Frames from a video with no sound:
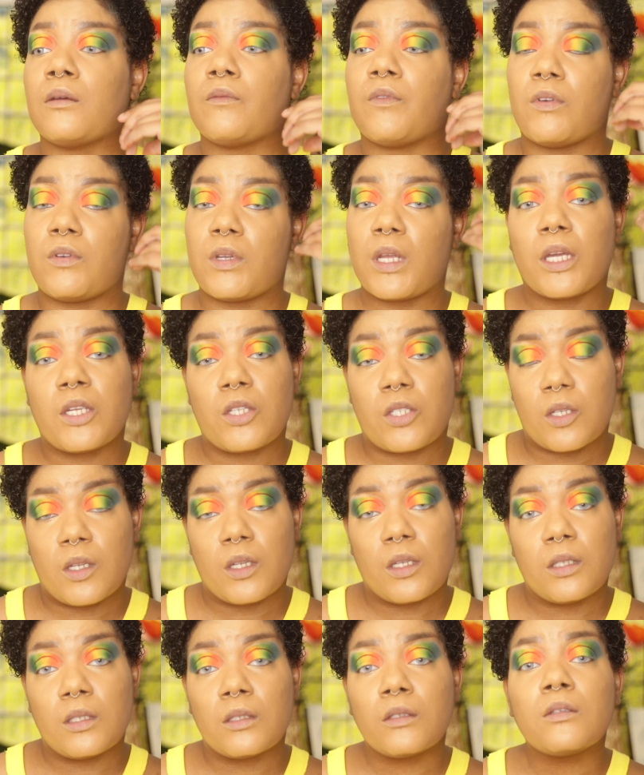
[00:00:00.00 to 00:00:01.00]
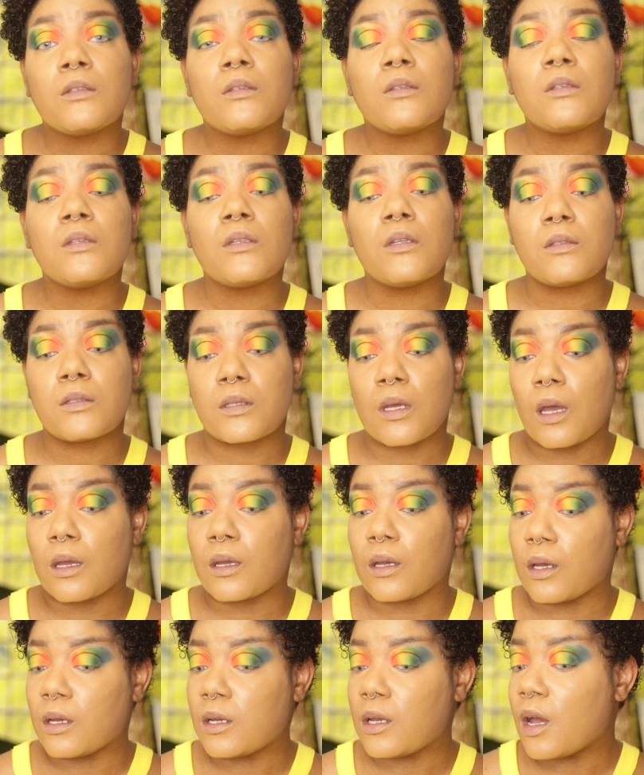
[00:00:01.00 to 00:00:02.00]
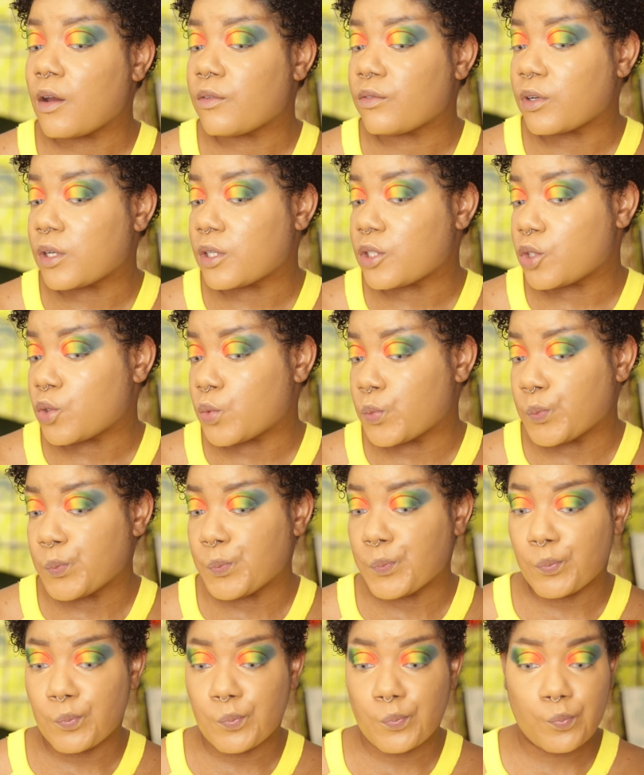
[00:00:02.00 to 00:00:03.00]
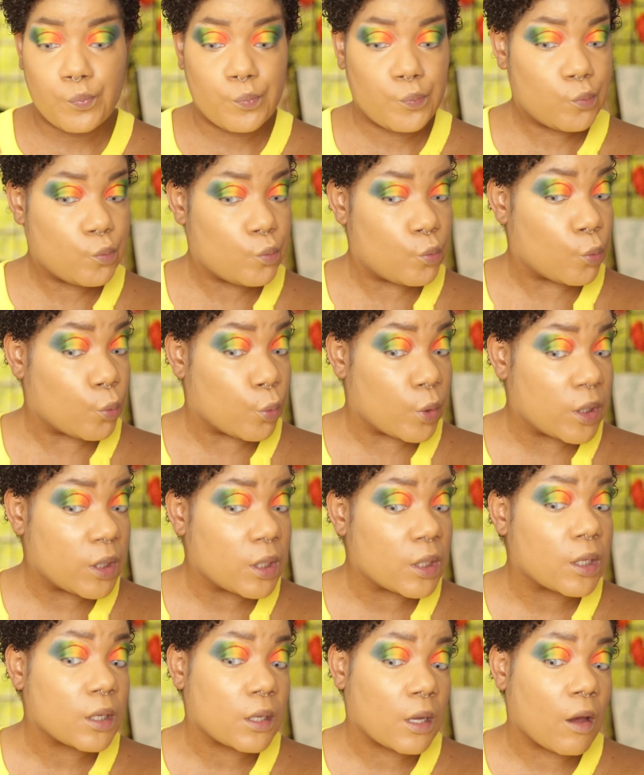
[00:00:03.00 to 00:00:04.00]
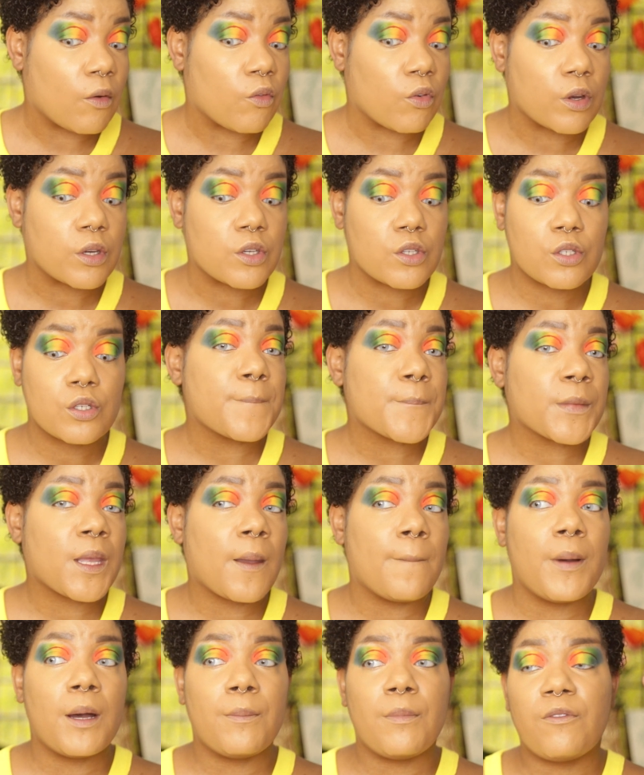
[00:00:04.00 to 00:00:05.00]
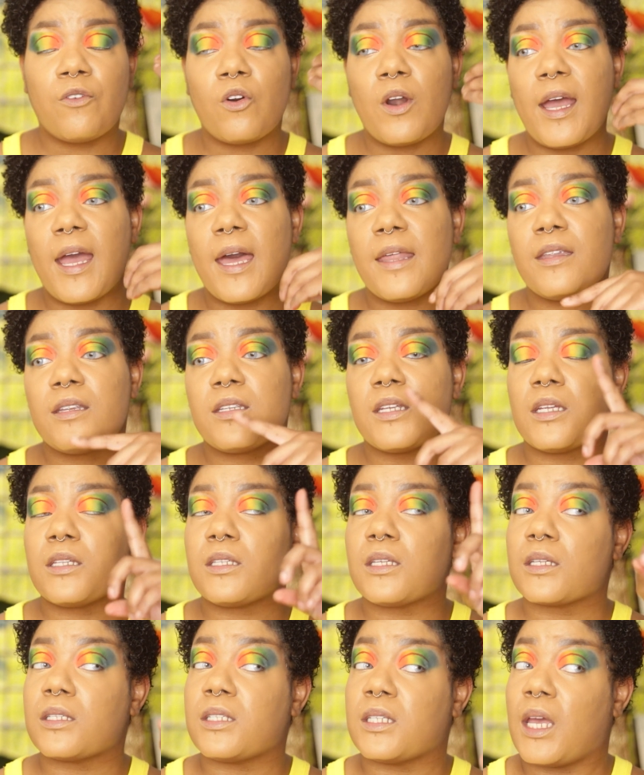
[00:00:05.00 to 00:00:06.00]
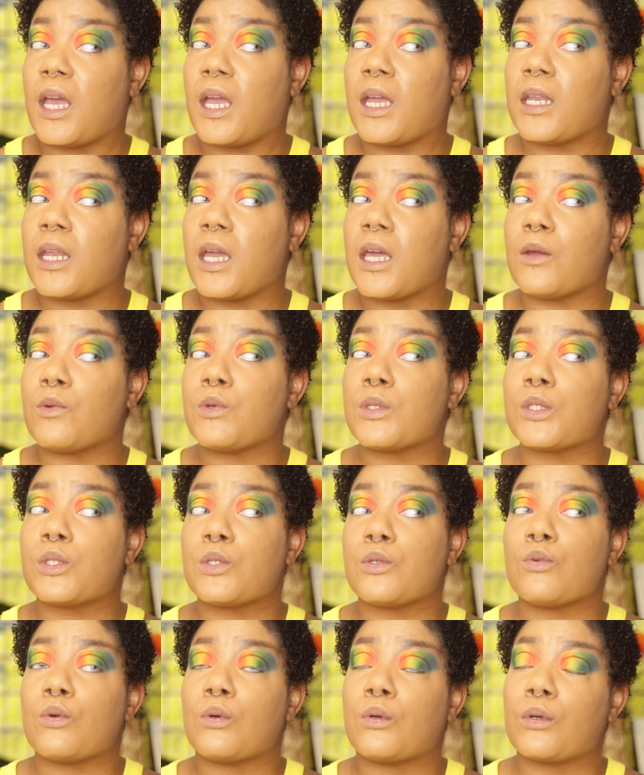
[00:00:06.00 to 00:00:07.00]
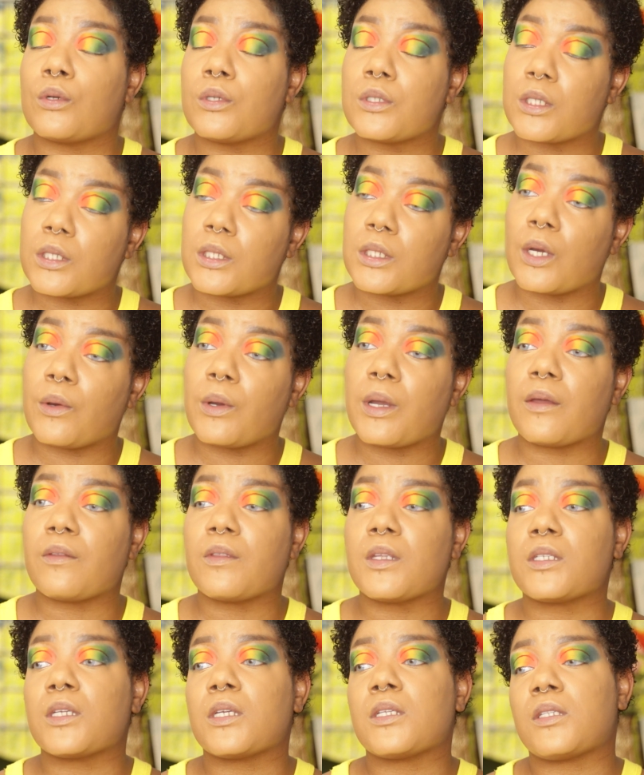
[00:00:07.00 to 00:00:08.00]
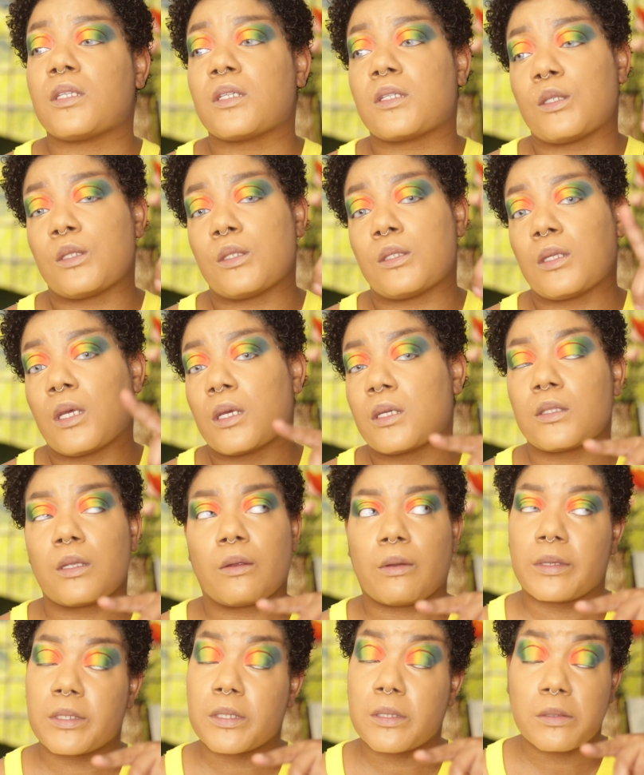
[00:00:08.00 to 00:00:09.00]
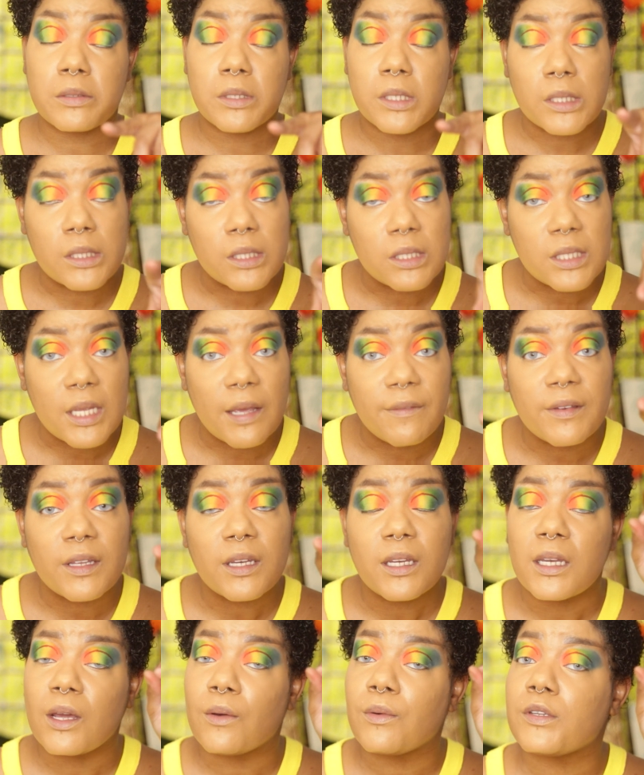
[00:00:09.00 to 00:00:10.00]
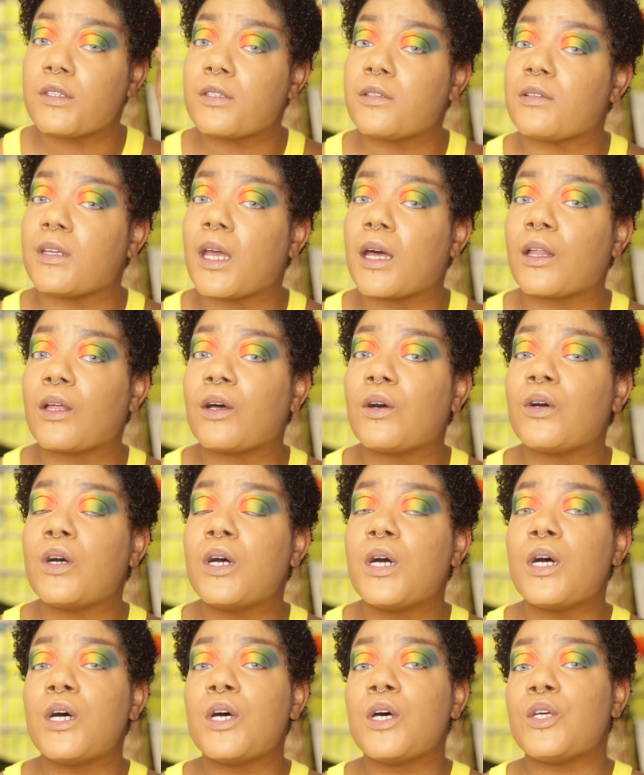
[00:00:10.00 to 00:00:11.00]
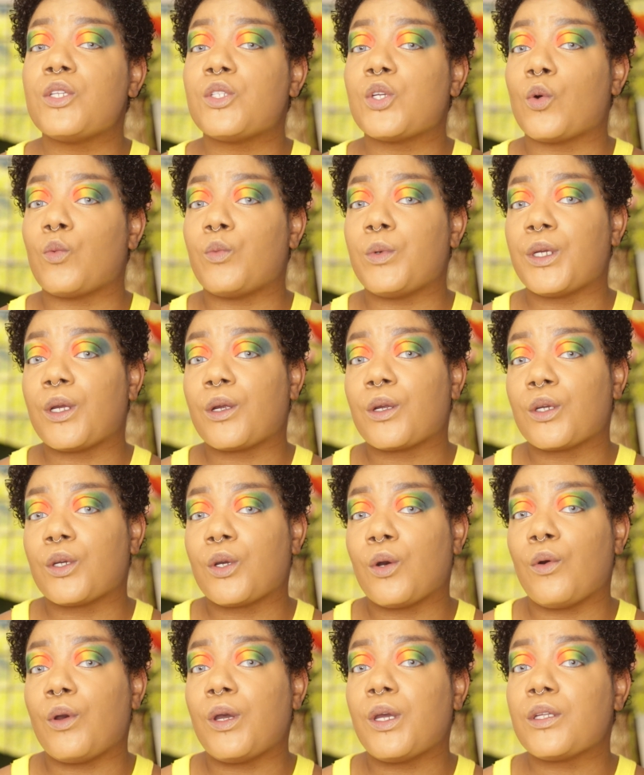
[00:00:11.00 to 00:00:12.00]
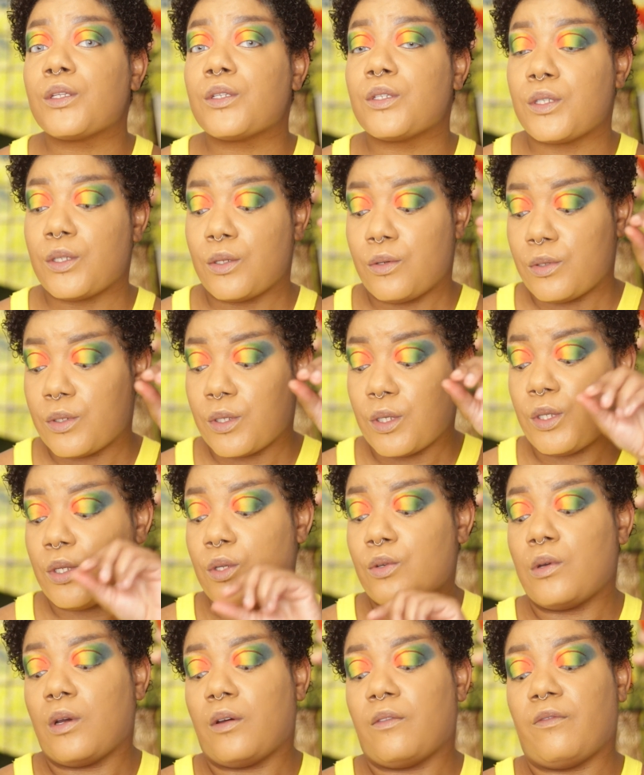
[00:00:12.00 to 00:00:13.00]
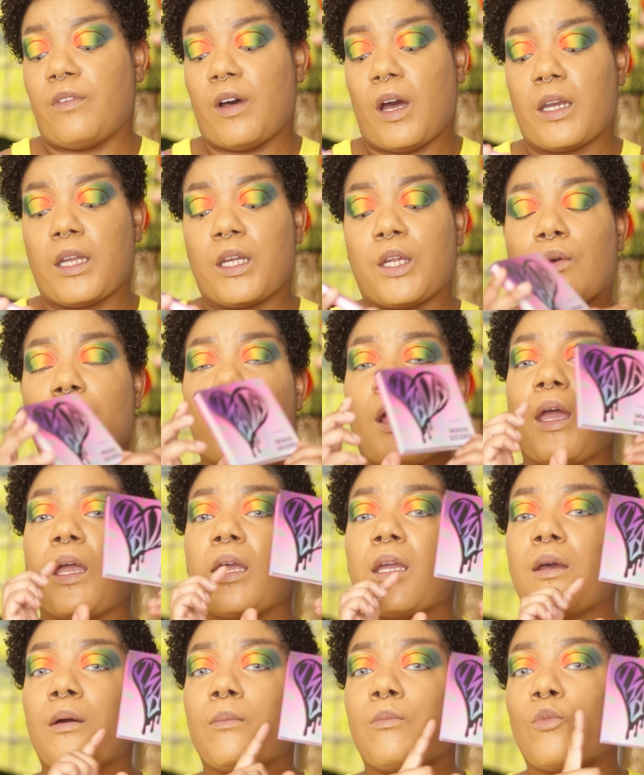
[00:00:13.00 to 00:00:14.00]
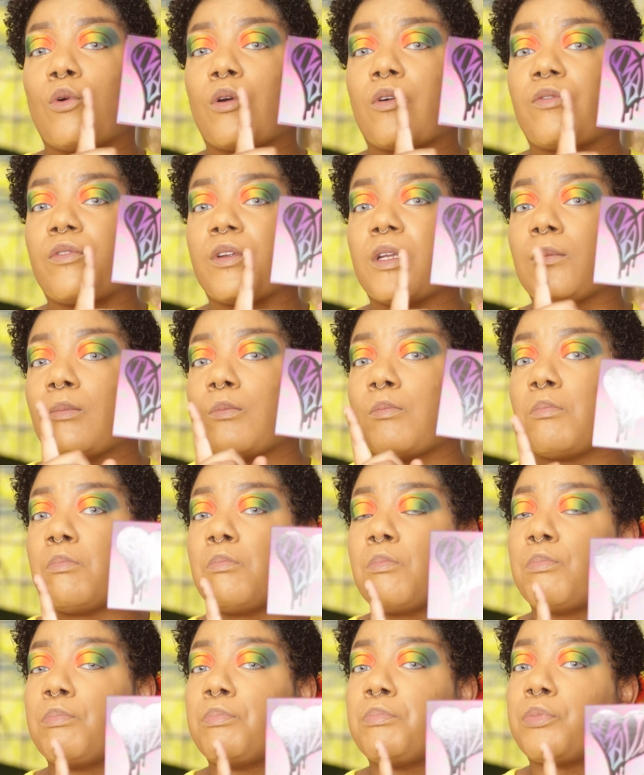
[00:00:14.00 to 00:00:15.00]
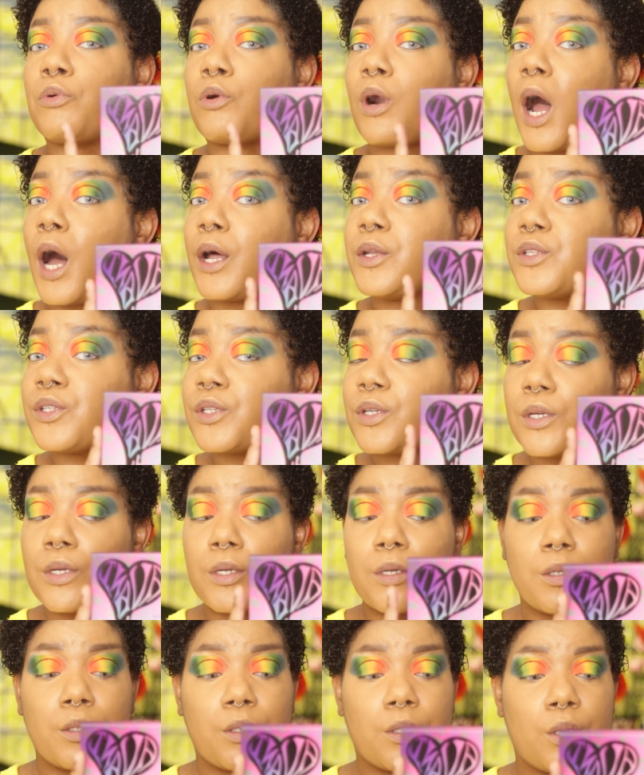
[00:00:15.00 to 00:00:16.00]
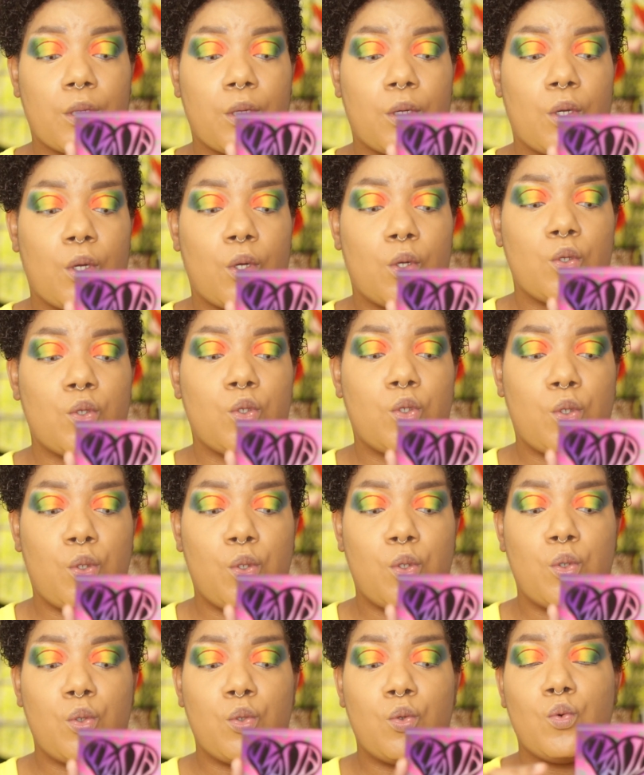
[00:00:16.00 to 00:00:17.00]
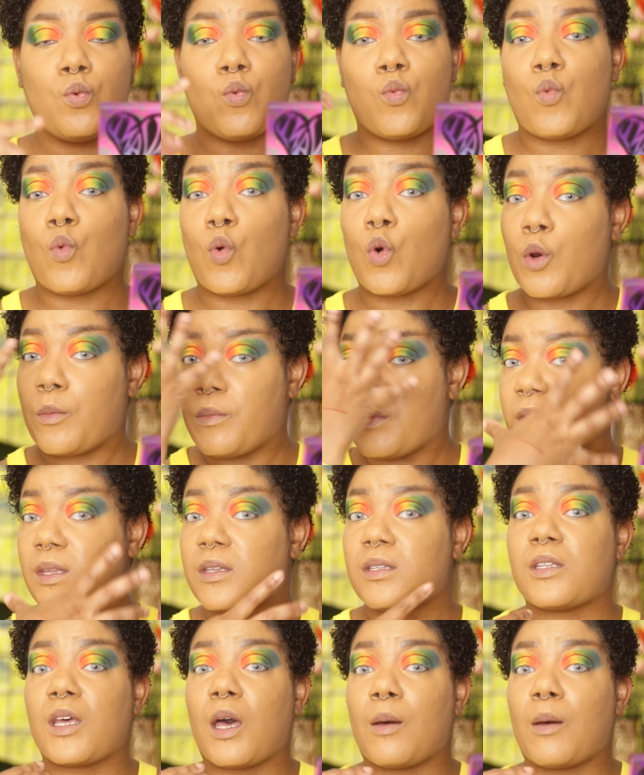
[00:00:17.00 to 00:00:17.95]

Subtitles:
foundation. It's got good coverage, really good coverage. But before I had the shade 68 and it was too orange, and now I have the shade 66. There is no 67 and now it's too yellow. So we are going to use a new Avani Gregg Morphe bronzer to warm this